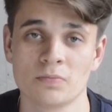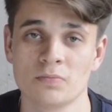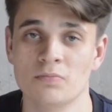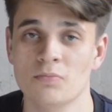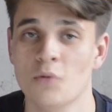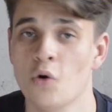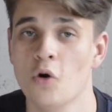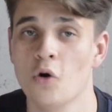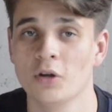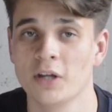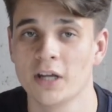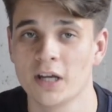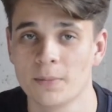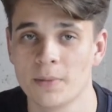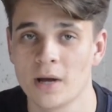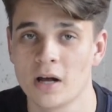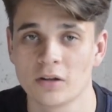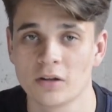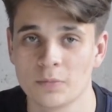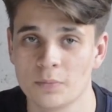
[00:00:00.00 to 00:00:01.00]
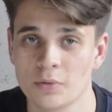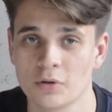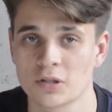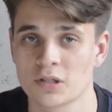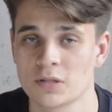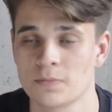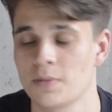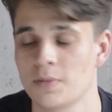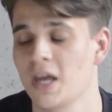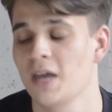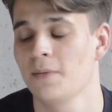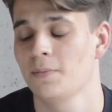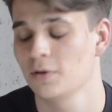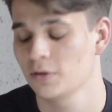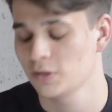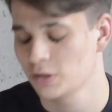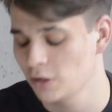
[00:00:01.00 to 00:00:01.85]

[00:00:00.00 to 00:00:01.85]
more than about the box and papers.